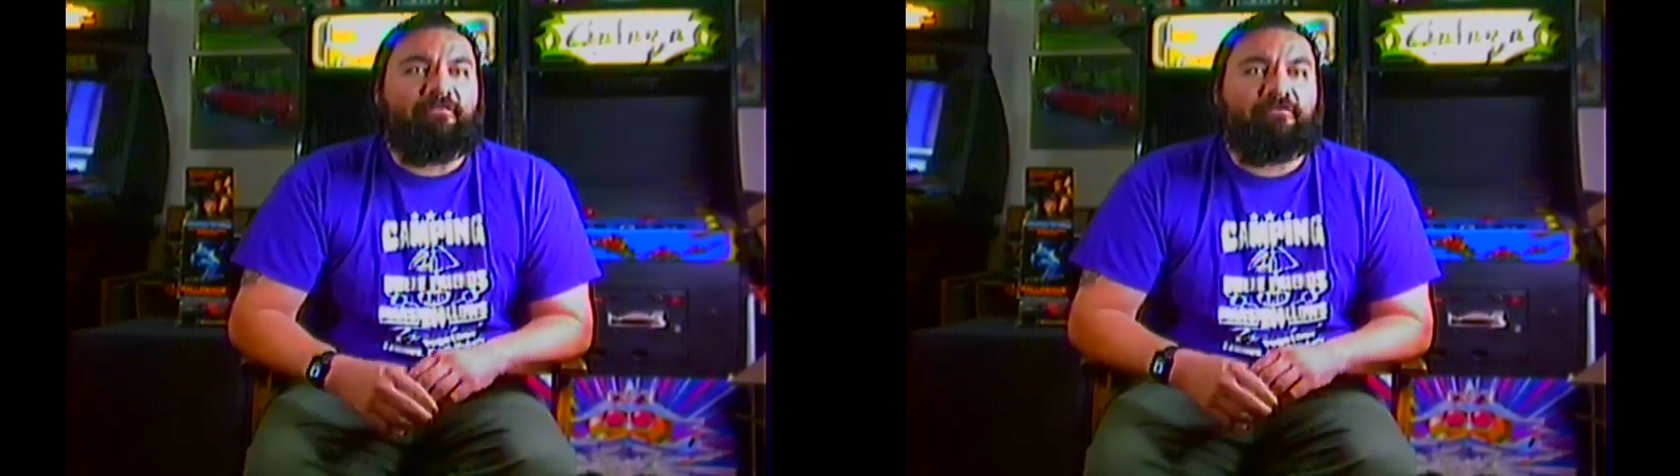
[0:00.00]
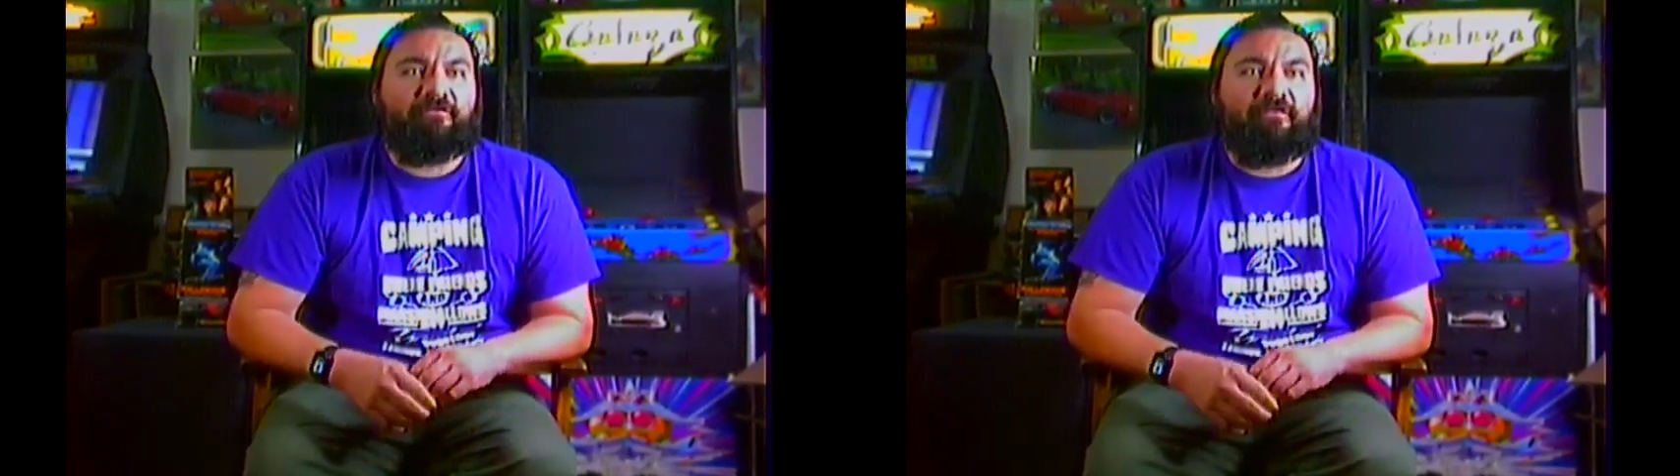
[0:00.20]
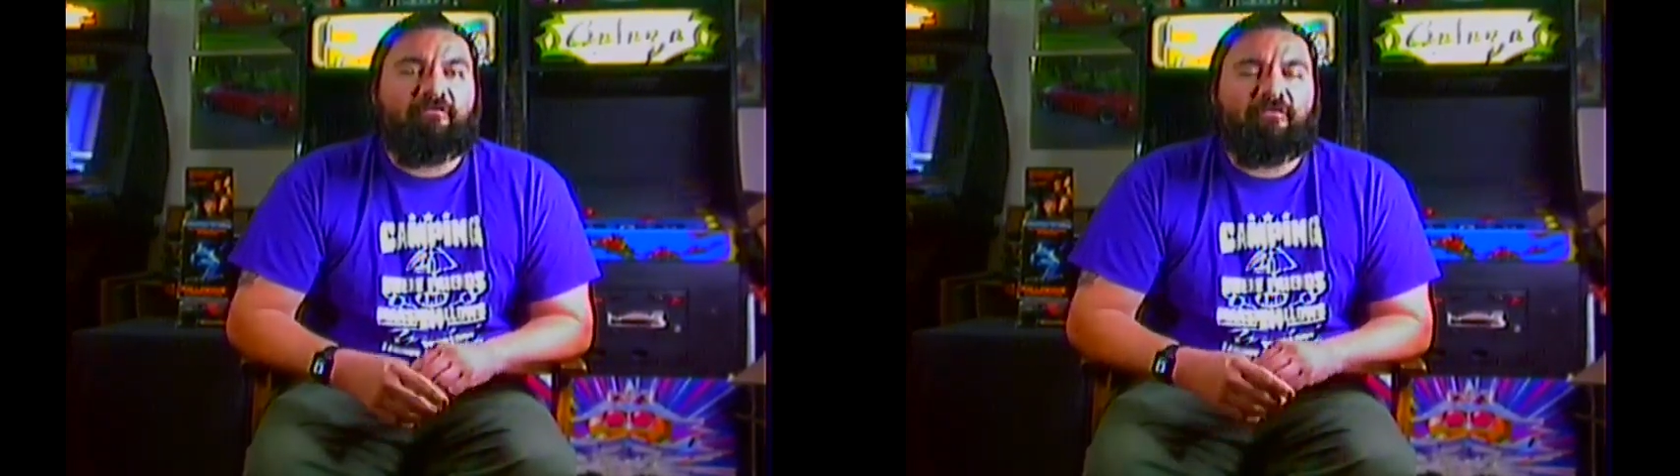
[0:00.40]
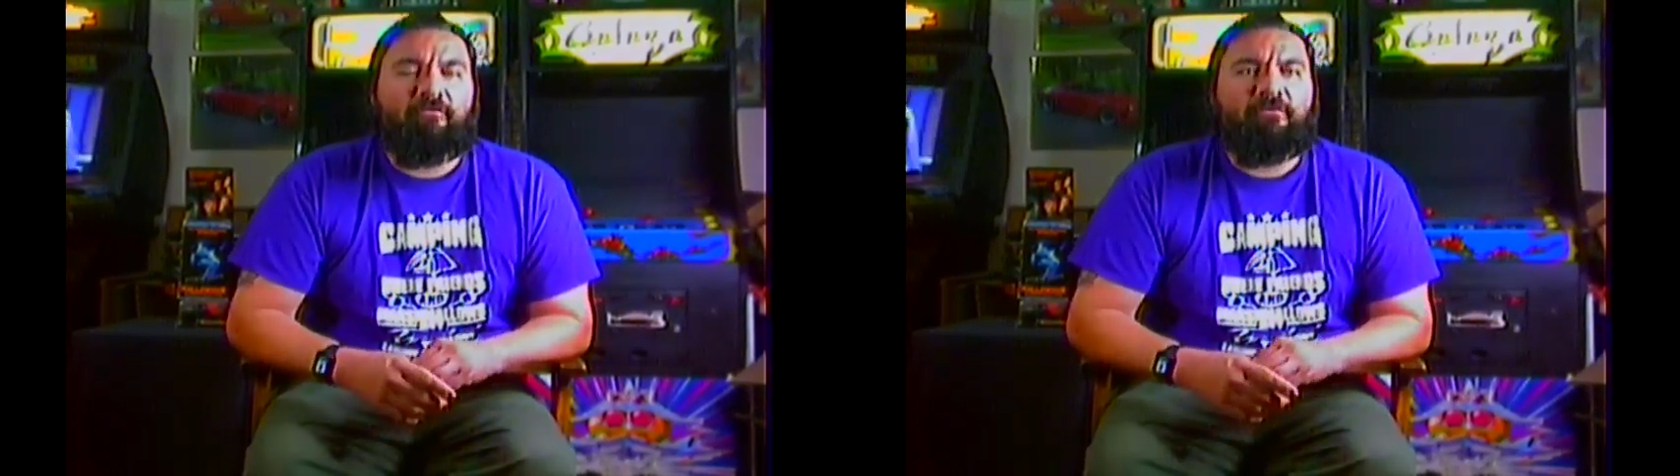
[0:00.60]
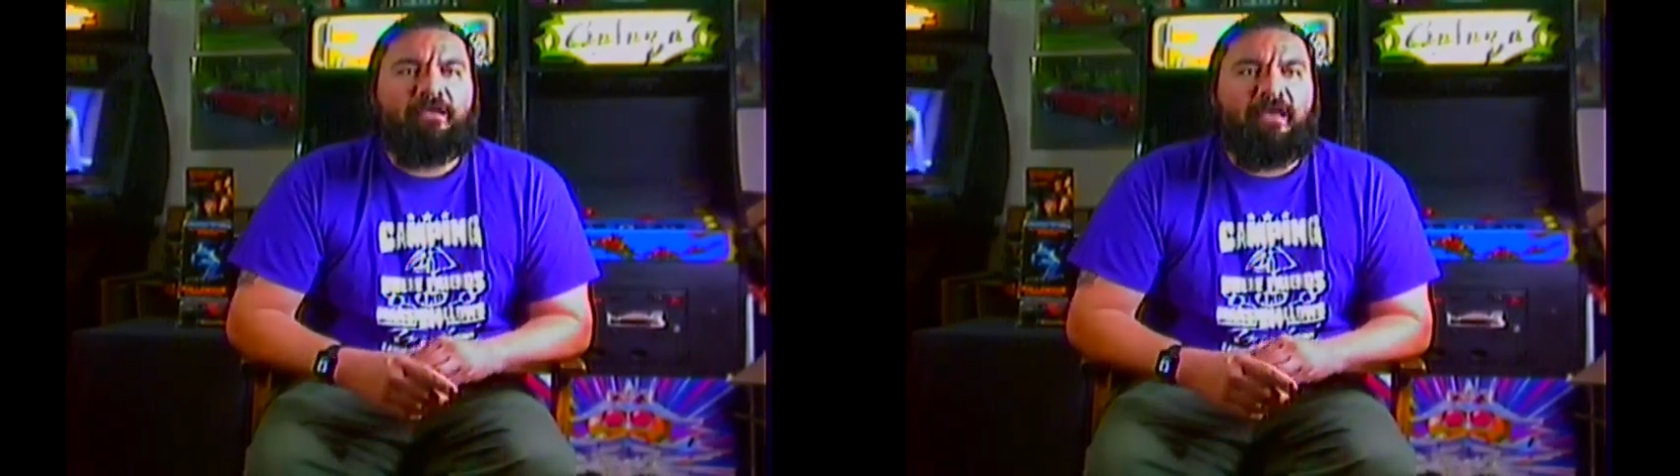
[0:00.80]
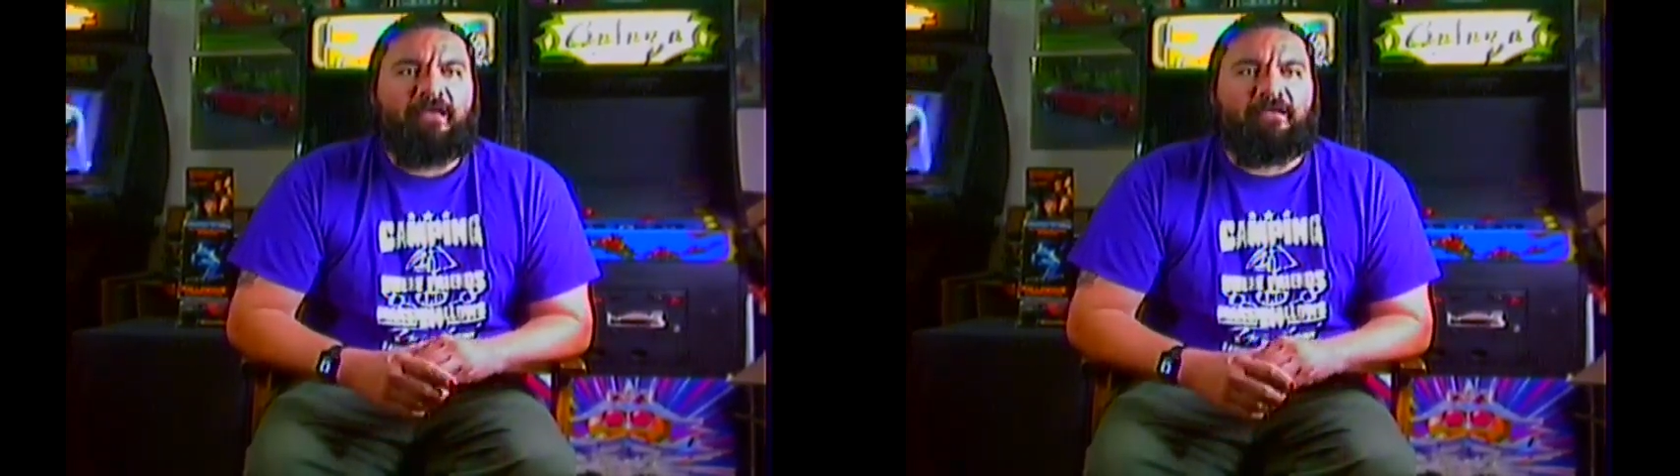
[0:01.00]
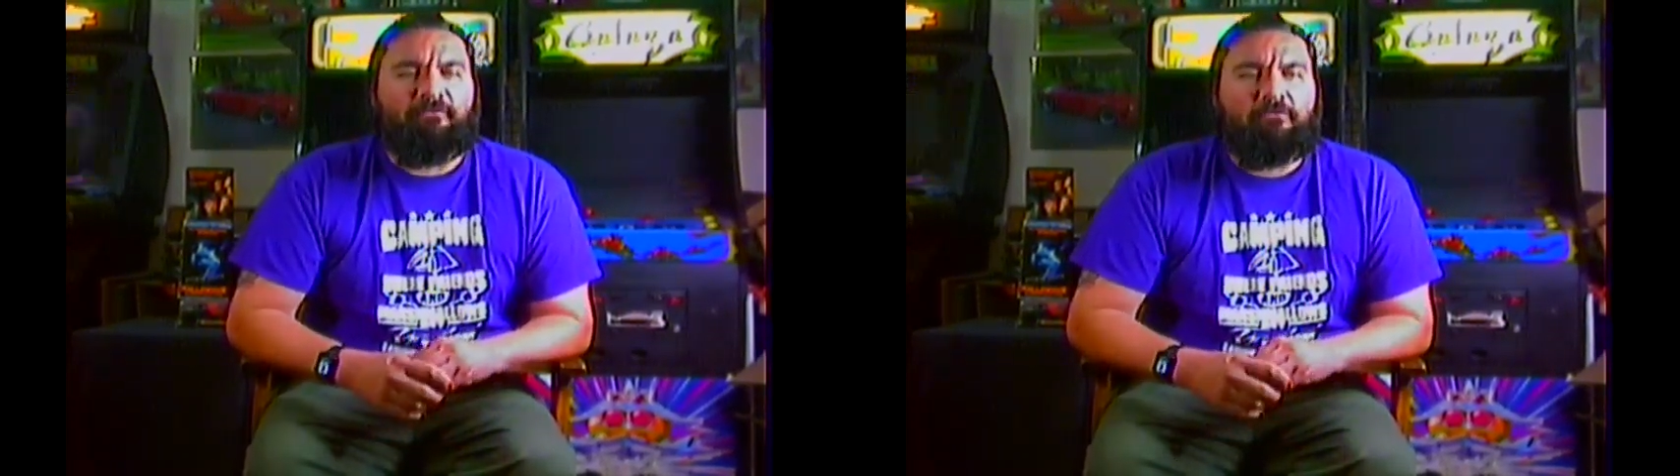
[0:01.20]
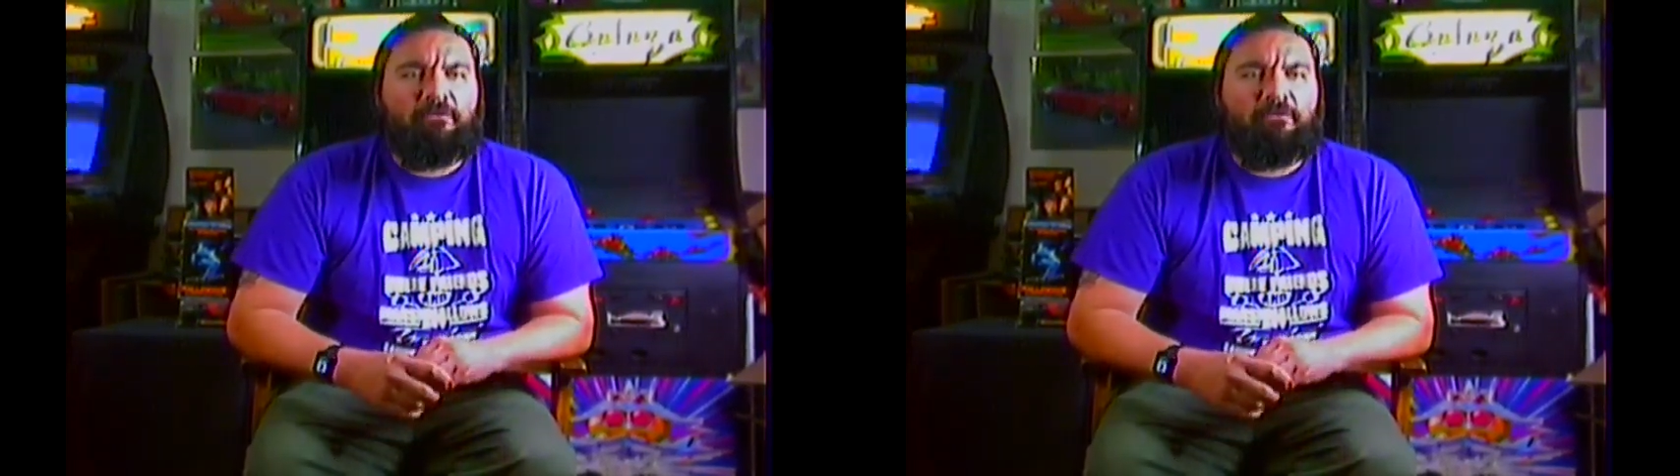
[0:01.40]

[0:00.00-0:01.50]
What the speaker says: the 13th. So, hey,